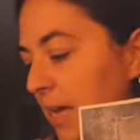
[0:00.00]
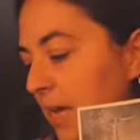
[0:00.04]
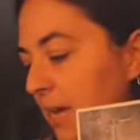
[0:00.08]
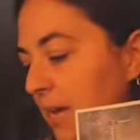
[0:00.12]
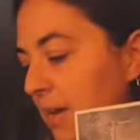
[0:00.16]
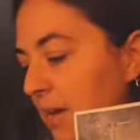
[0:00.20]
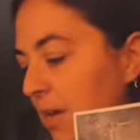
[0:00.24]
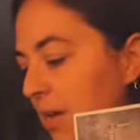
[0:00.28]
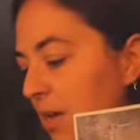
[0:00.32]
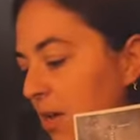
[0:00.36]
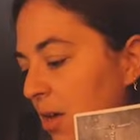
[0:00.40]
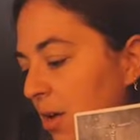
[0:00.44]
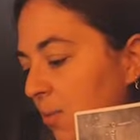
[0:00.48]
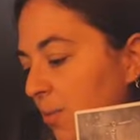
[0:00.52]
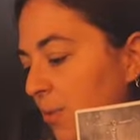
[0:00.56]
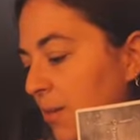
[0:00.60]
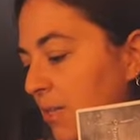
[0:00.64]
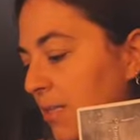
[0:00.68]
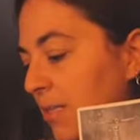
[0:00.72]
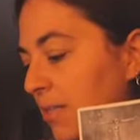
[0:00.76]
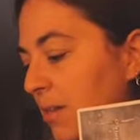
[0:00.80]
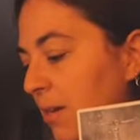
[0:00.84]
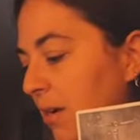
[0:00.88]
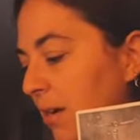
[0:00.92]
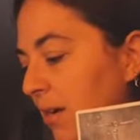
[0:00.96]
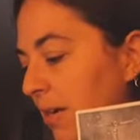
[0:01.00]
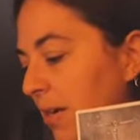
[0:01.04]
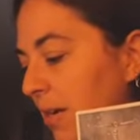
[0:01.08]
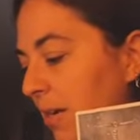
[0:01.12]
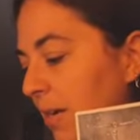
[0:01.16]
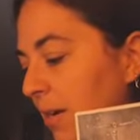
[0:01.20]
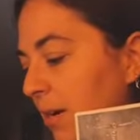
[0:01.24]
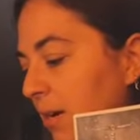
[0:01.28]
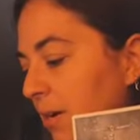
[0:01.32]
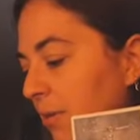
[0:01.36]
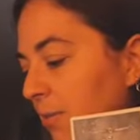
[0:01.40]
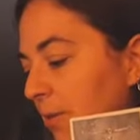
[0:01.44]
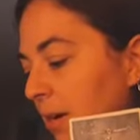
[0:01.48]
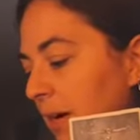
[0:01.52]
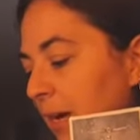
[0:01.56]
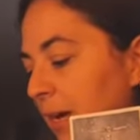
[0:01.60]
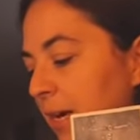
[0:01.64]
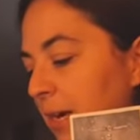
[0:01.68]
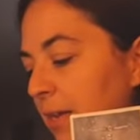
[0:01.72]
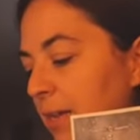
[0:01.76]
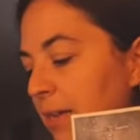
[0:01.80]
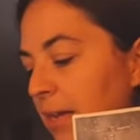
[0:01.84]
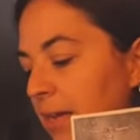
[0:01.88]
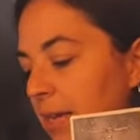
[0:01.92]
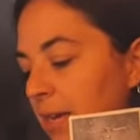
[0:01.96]
And we saw here,
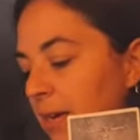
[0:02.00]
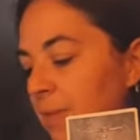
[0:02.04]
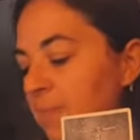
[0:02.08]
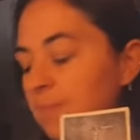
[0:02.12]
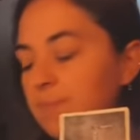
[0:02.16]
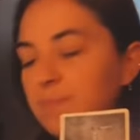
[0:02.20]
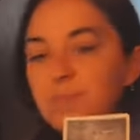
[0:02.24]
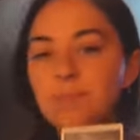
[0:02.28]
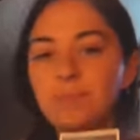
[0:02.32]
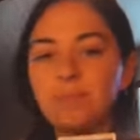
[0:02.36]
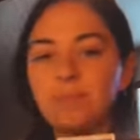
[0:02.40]
right? Like,